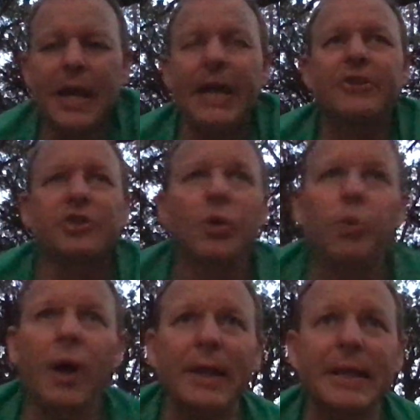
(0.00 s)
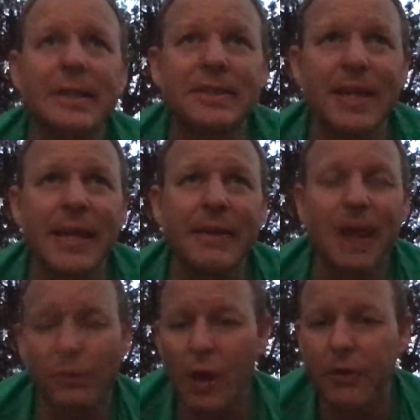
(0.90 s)
And so what he's saying,
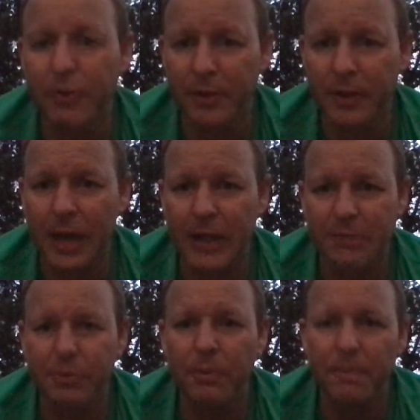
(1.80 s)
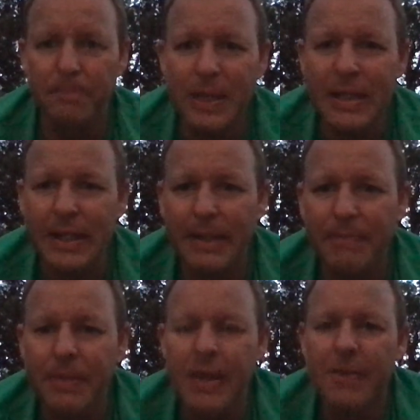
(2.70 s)
that rather than the gospel, meaning
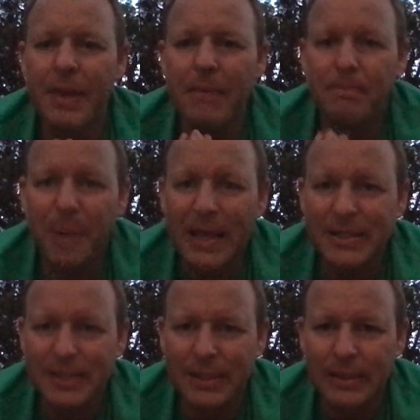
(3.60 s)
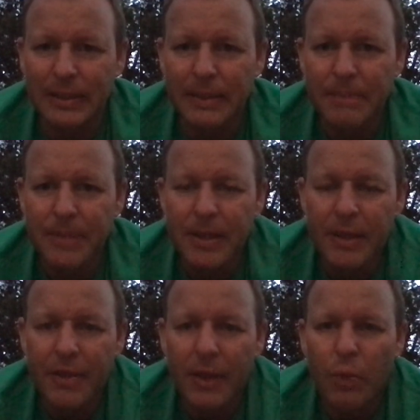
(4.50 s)
that basically
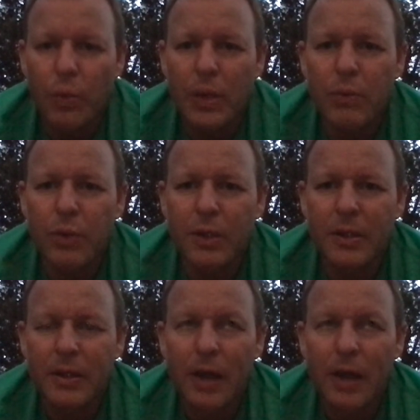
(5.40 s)
that we would,